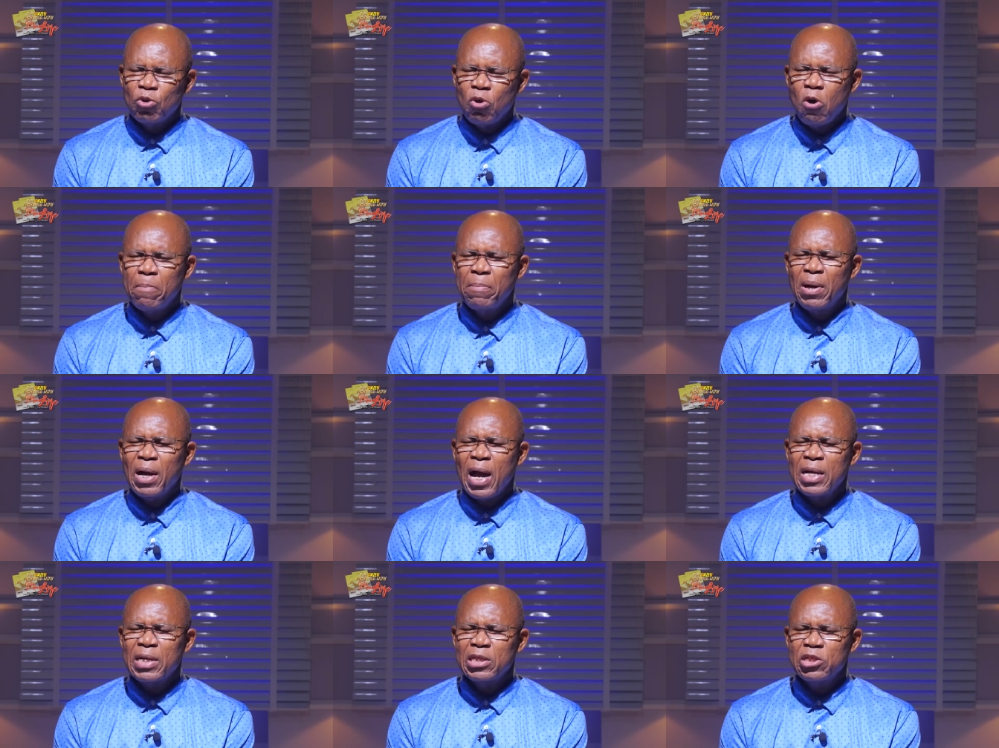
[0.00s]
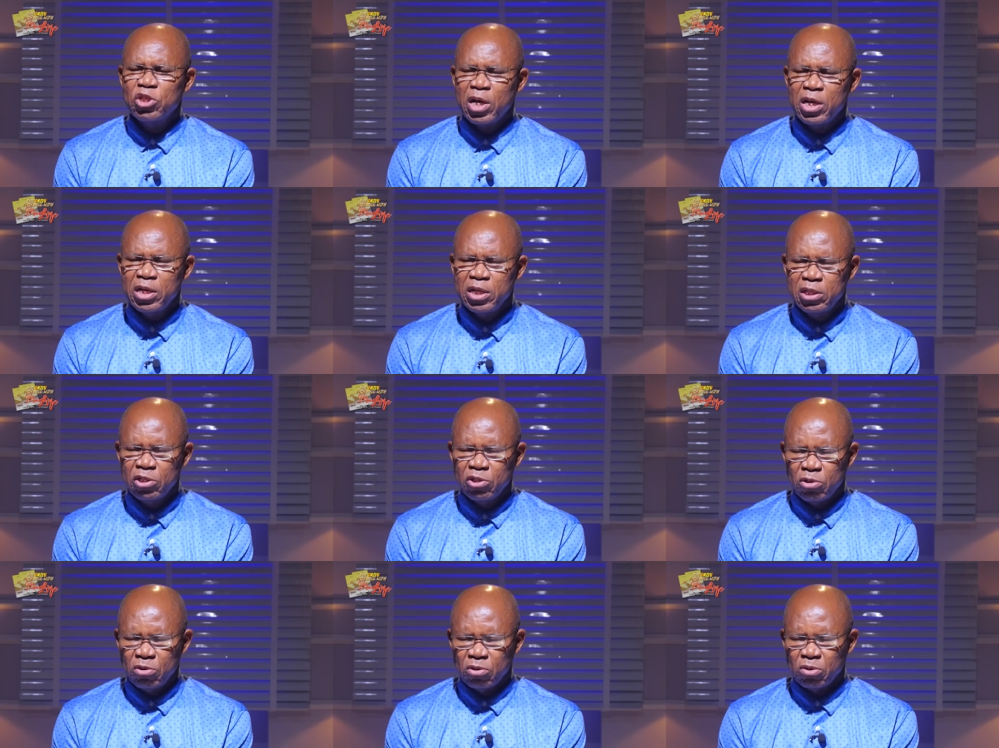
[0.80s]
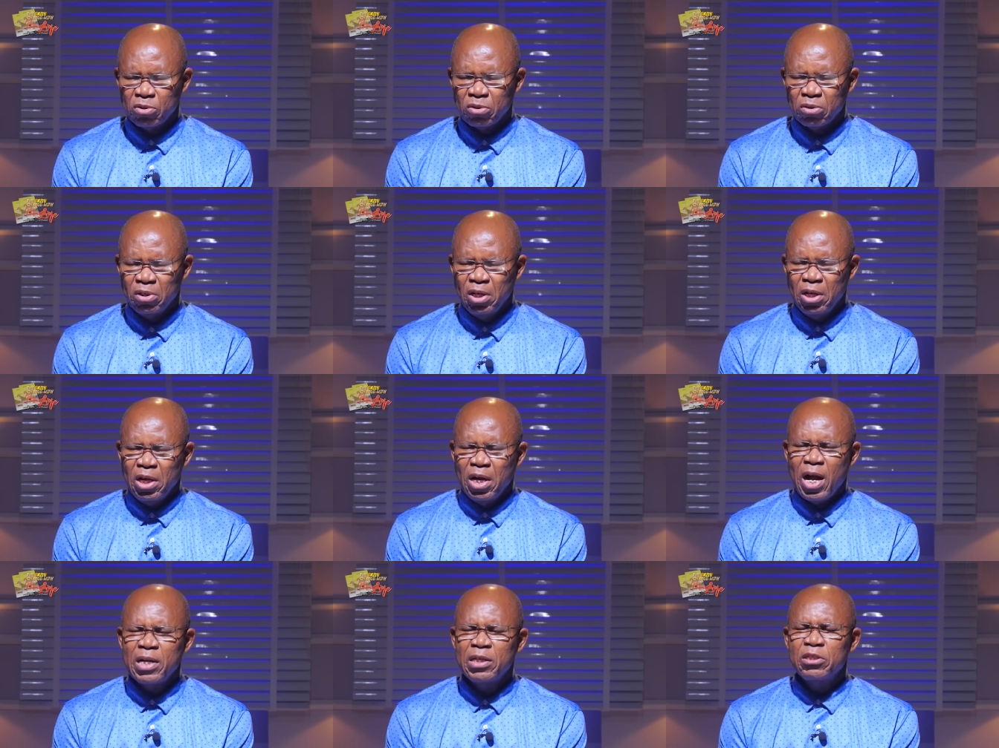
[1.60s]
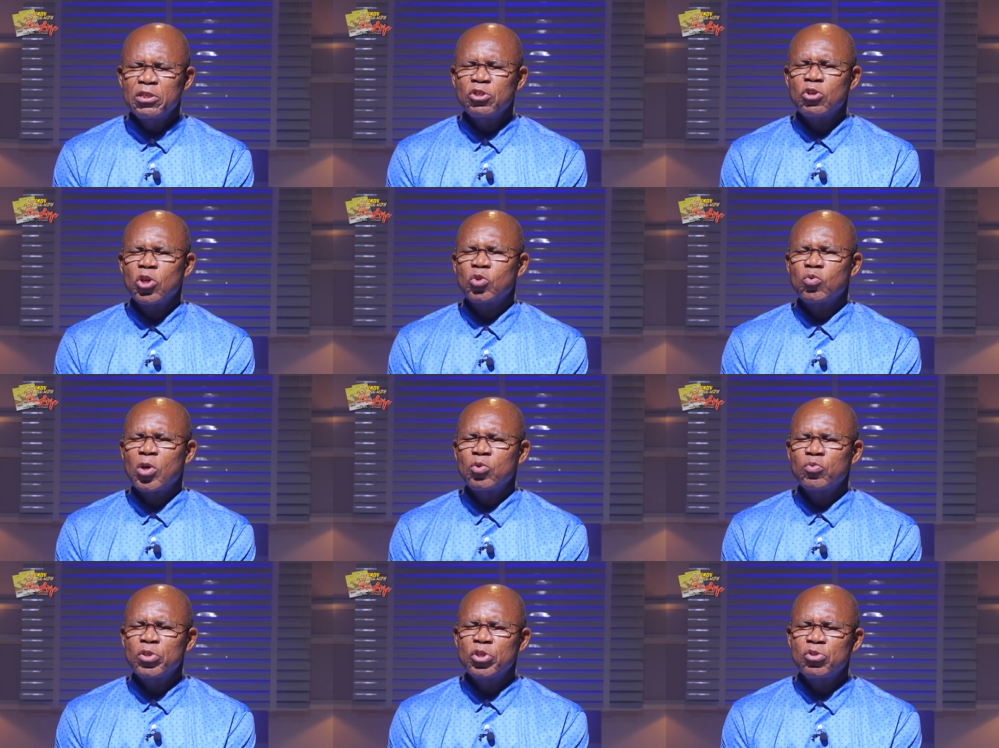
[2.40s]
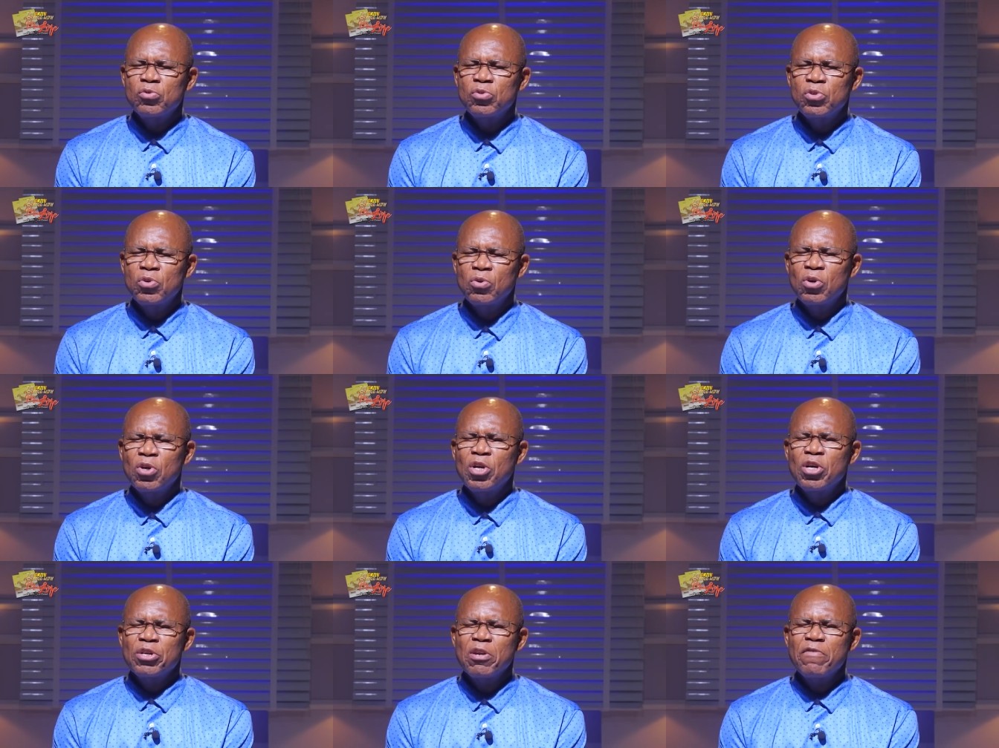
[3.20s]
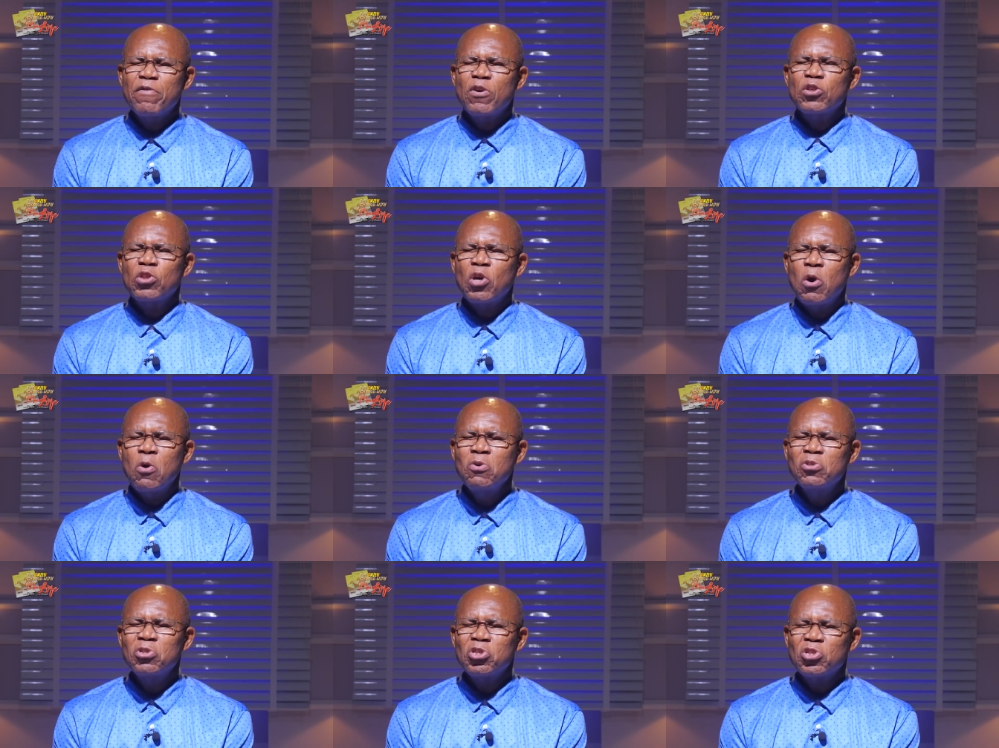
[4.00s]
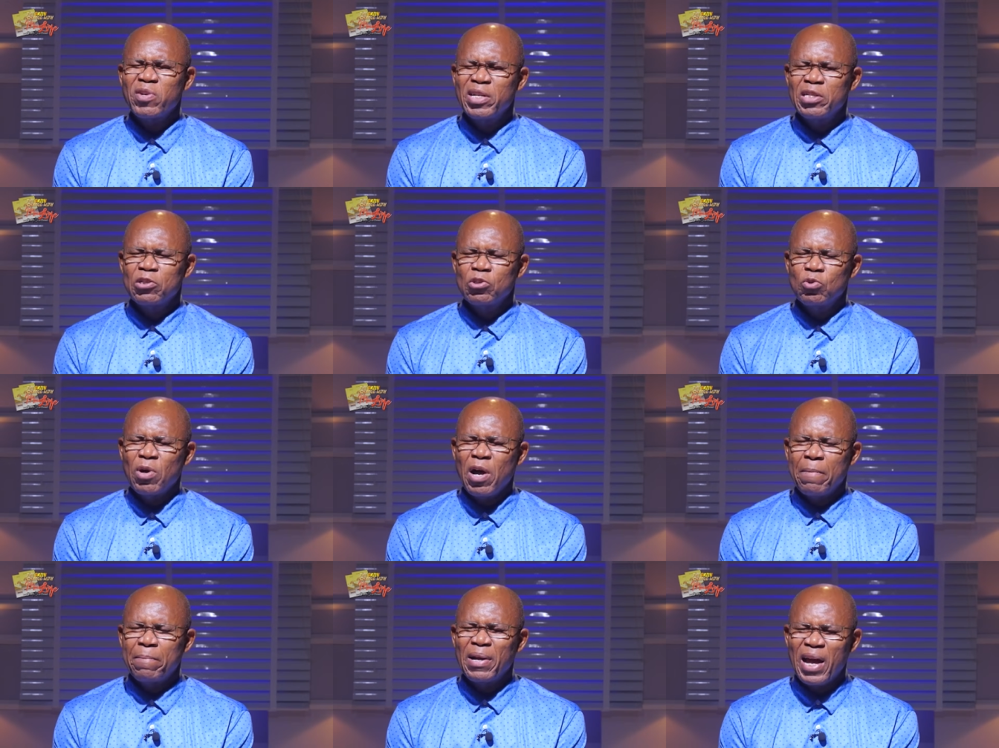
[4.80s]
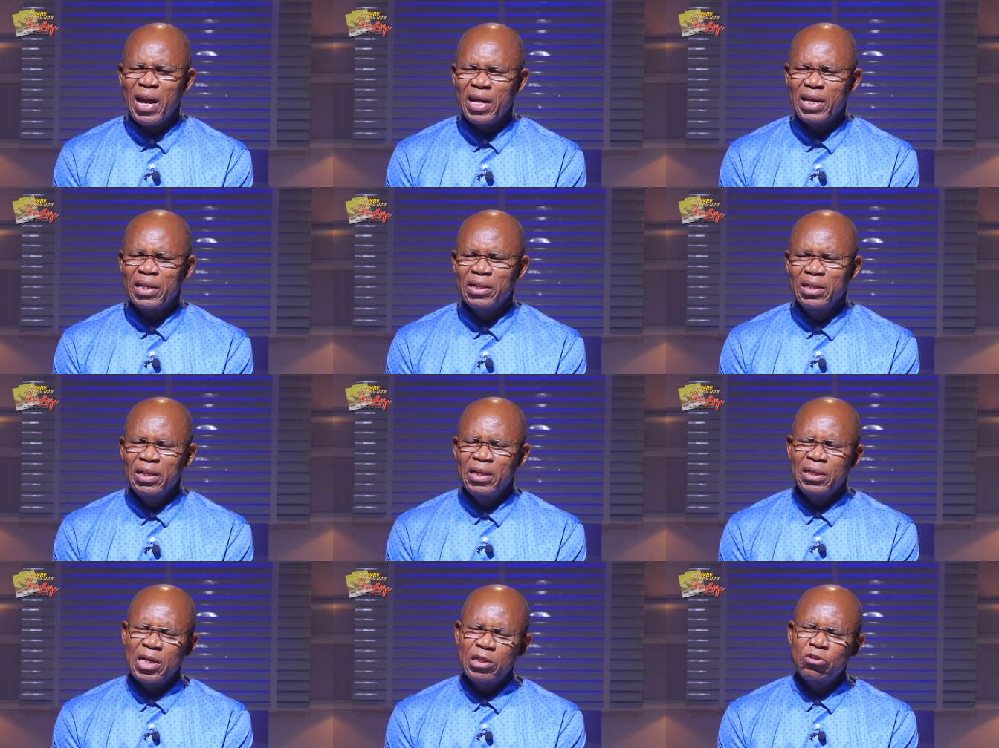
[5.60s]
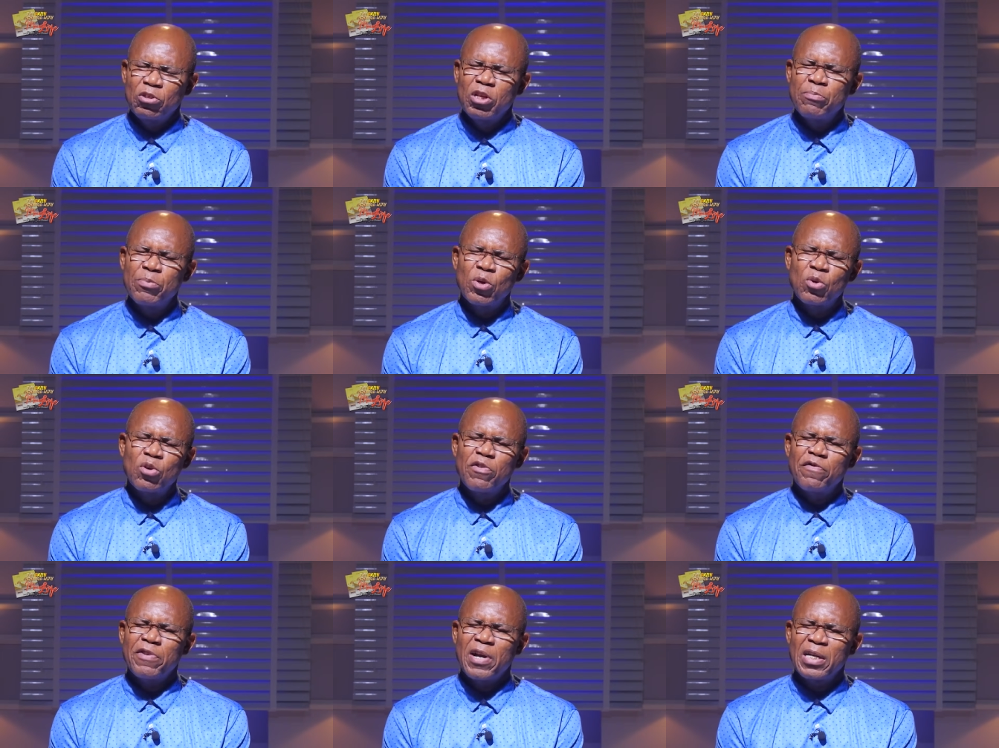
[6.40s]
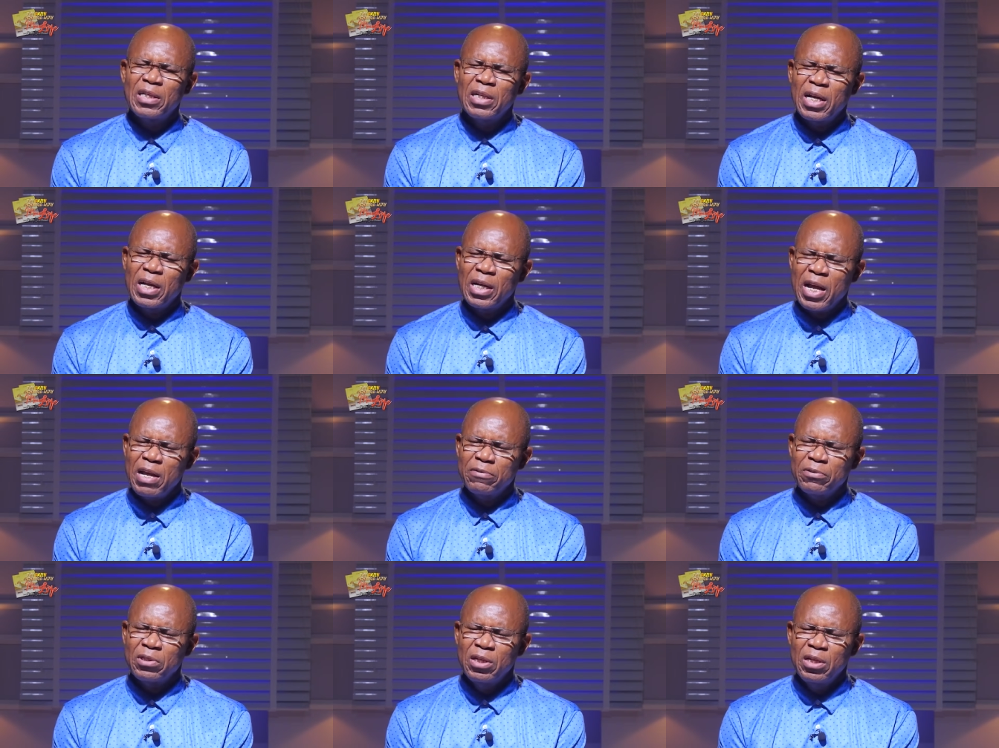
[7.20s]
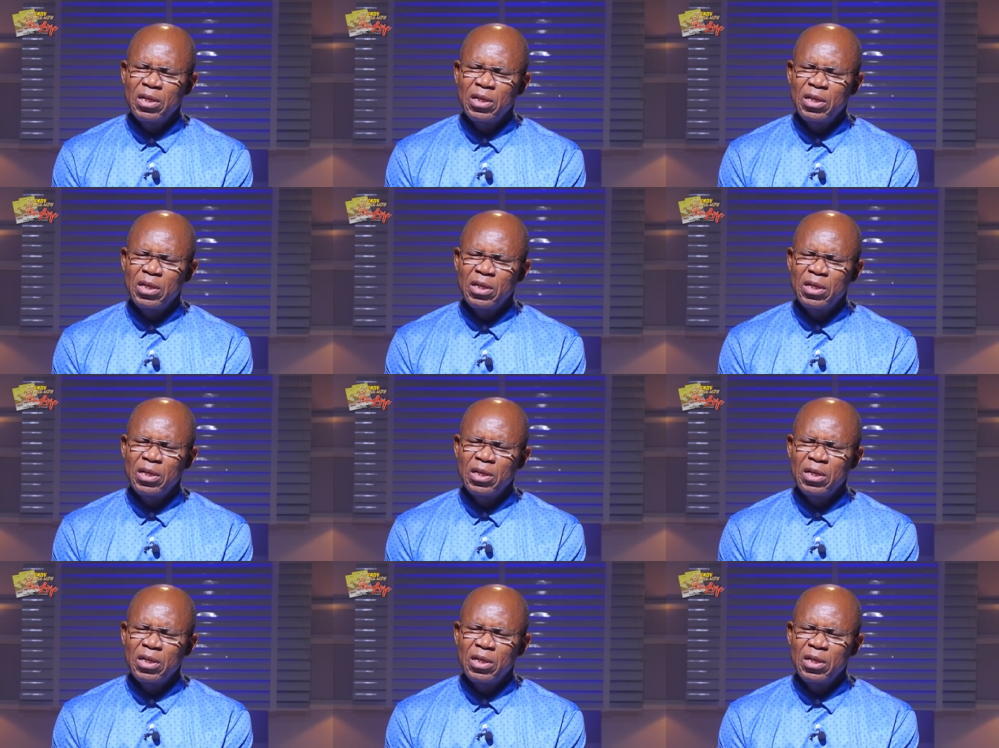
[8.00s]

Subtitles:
Come and challenge us and teach us what we should know. Give us your own strength to apply, that your name be glorified in our lives.